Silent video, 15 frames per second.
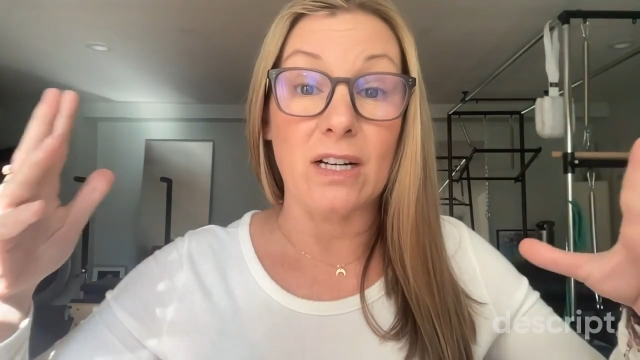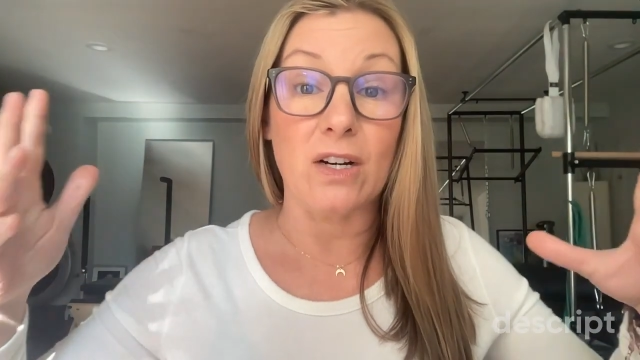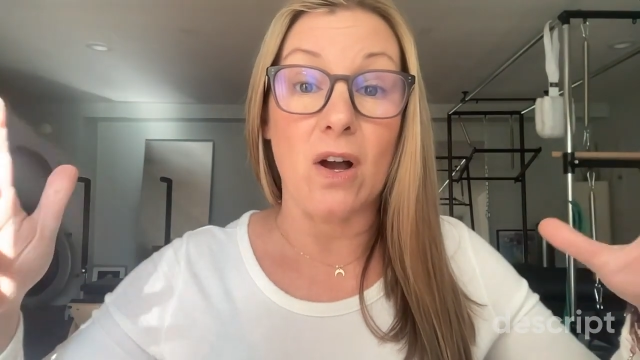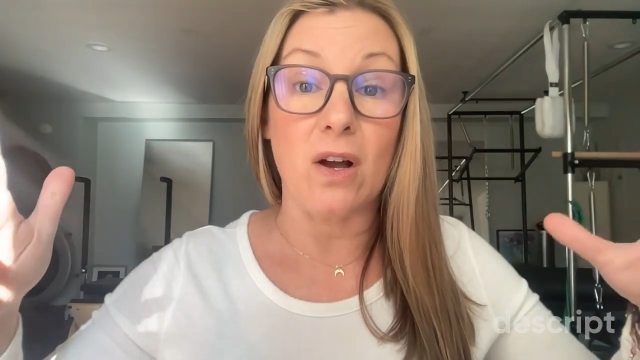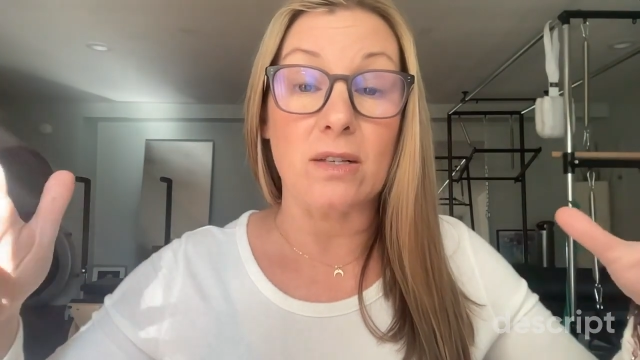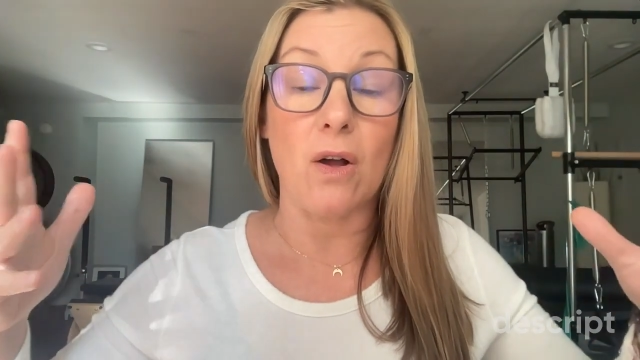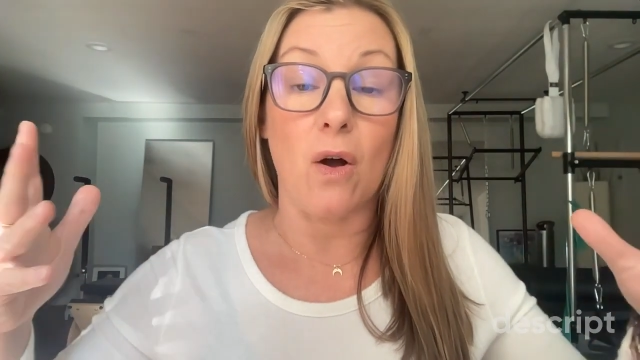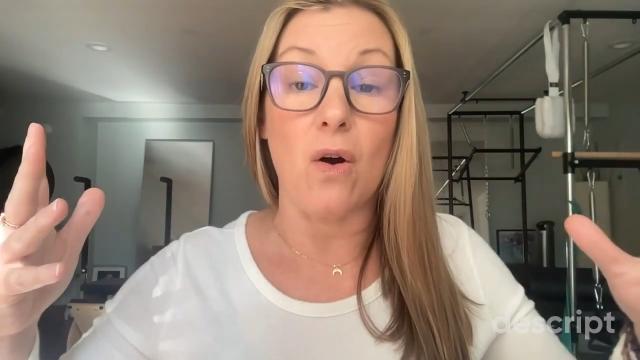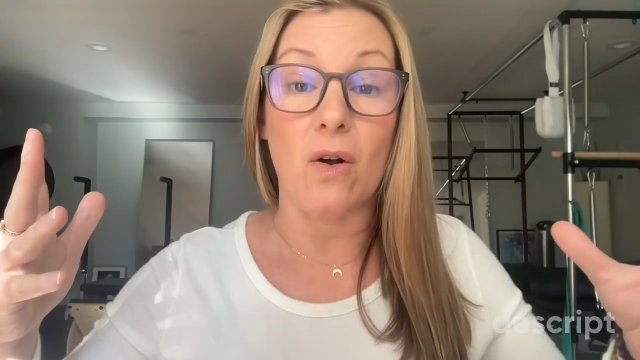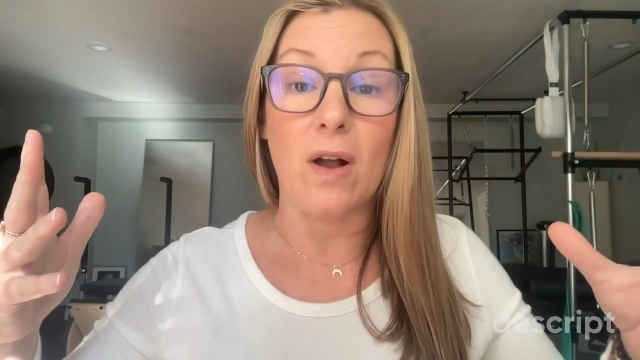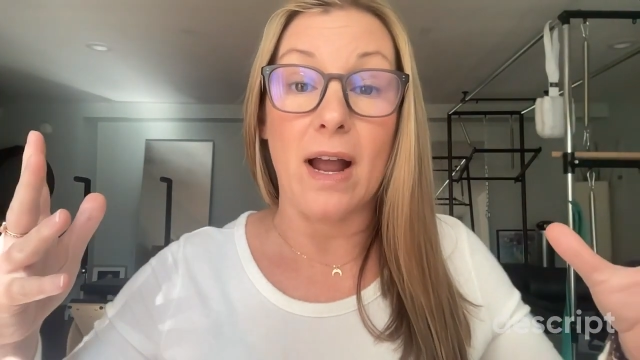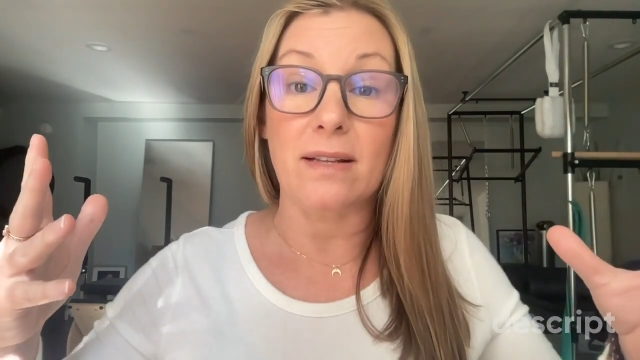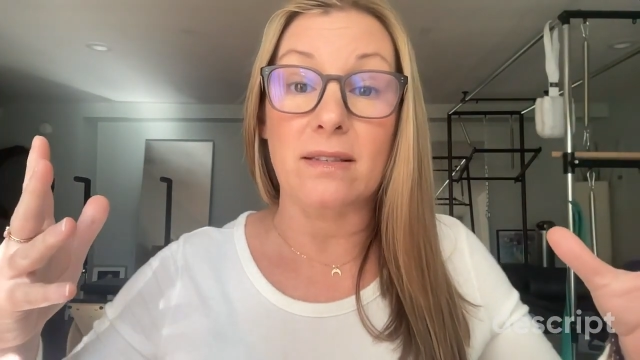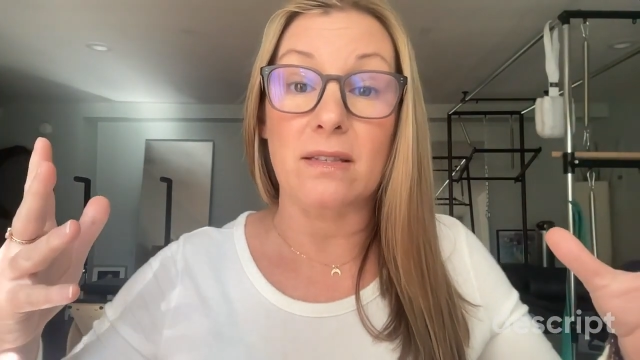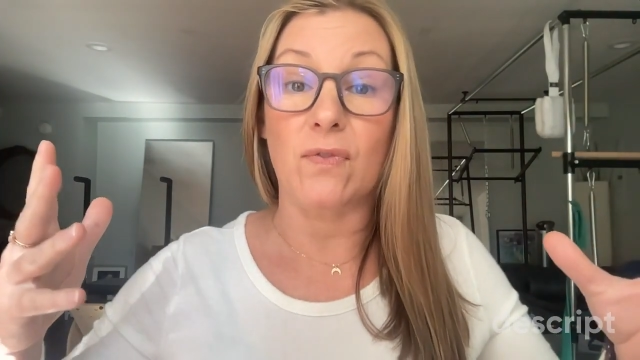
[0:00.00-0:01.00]
can cause all
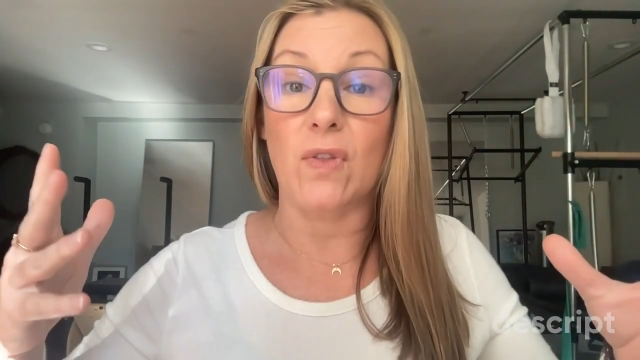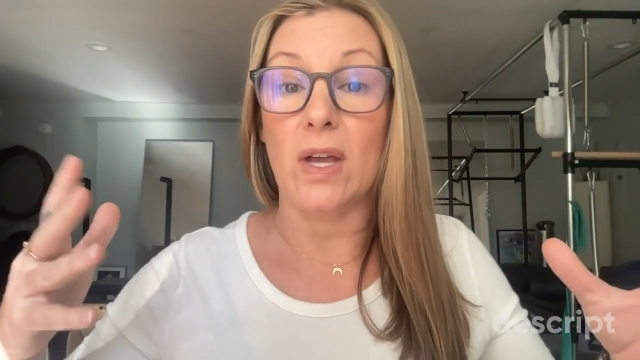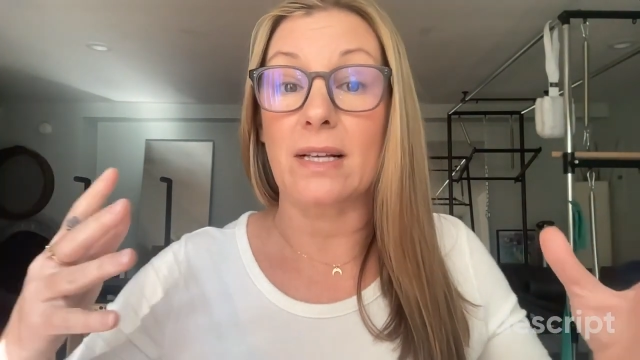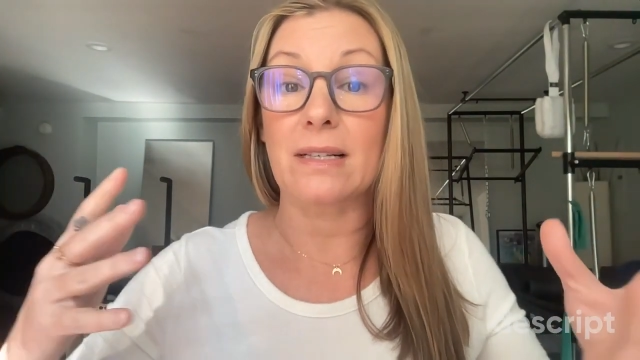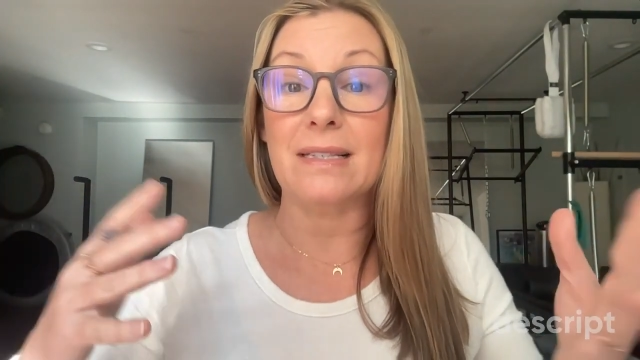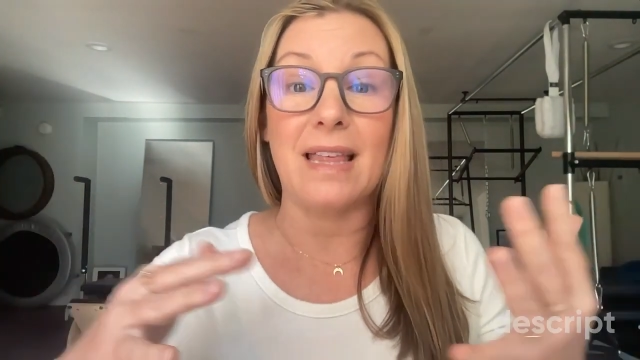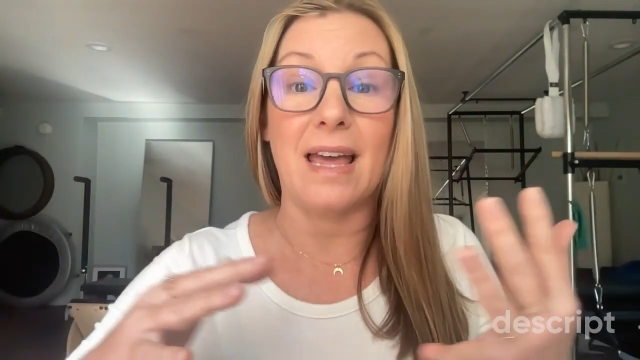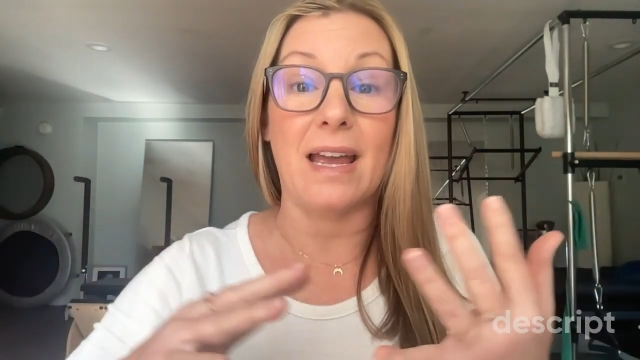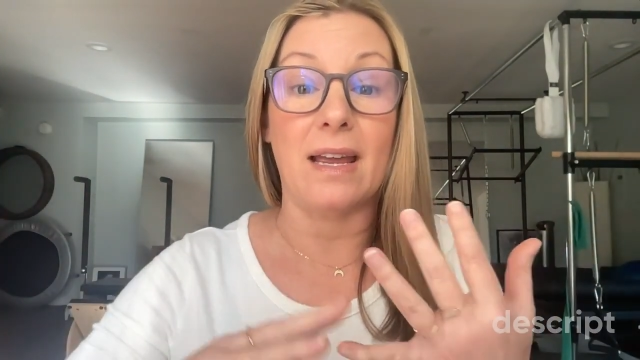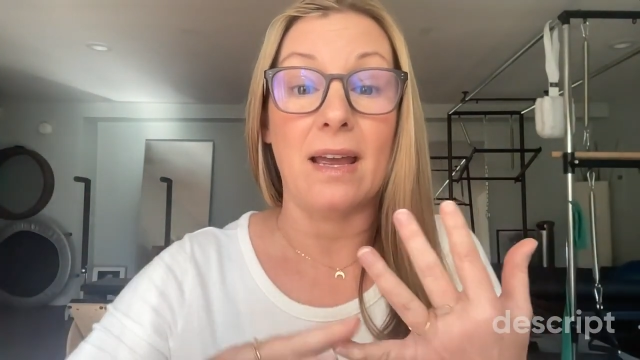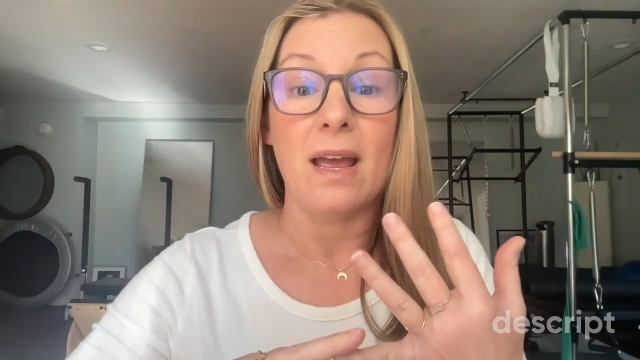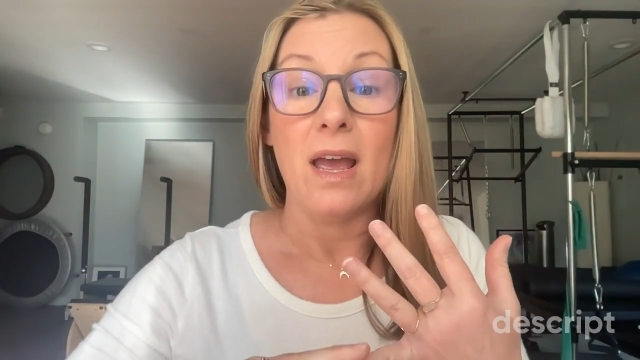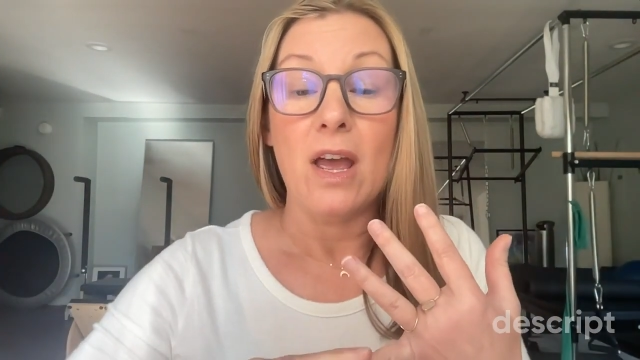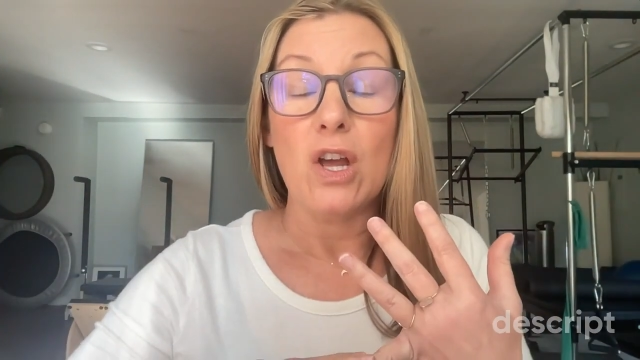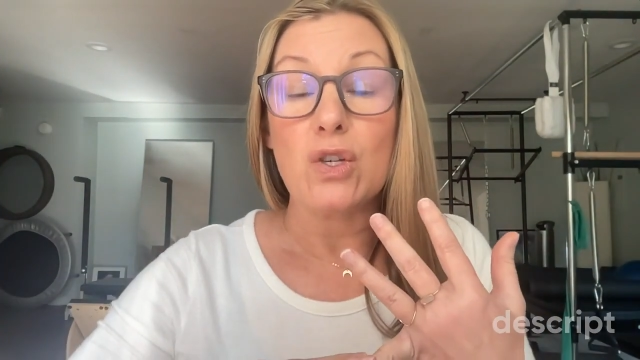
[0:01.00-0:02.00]
kinds of things like